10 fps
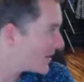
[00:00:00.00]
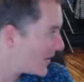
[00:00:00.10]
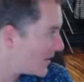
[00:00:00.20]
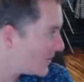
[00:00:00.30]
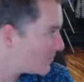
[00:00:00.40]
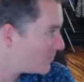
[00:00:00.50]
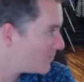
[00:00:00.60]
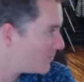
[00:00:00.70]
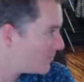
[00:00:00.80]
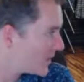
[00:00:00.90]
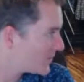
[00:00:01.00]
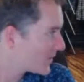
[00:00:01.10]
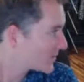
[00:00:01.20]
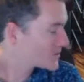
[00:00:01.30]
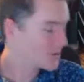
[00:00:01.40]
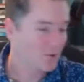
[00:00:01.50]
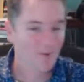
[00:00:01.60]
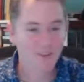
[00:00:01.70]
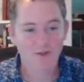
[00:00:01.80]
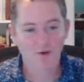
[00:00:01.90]
A big thunderstorm
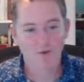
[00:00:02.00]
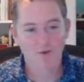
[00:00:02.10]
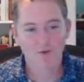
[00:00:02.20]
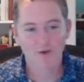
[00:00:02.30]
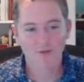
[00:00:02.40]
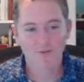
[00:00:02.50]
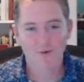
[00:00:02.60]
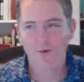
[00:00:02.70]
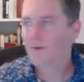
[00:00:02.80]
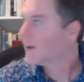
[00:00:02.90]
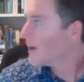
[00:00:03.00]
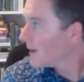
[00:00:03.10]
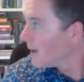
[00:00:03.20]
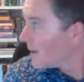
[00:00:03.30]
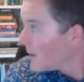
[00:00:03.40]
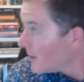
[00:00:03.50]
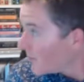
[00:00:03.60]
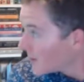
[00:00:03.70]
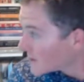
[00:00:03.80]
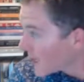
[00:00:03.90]
just started rolling through,
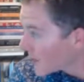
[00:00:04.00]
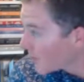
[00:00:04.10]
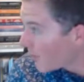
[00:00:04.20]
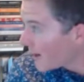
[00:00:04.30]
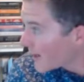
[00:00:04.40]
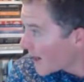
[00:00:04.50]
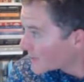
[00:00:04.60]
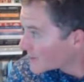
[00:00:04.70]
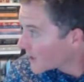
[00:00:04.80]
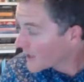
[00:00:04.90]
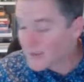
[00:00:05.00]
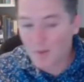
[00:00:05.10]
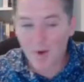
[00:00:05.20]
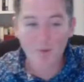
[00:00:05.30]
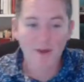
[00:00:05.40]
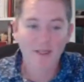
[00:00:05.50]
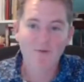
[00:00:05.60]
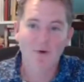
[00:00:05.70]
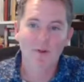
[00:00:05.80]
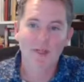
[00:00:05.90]
but it's kind of bright outside, so I'm hoping
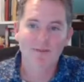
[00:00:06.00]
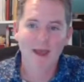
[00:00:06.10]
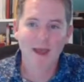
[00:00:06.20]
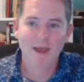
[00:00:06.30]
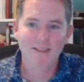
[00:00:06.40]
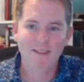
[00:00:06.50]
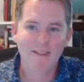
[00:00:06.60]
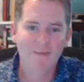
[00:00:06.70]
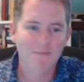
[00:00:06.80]
it's rolling past.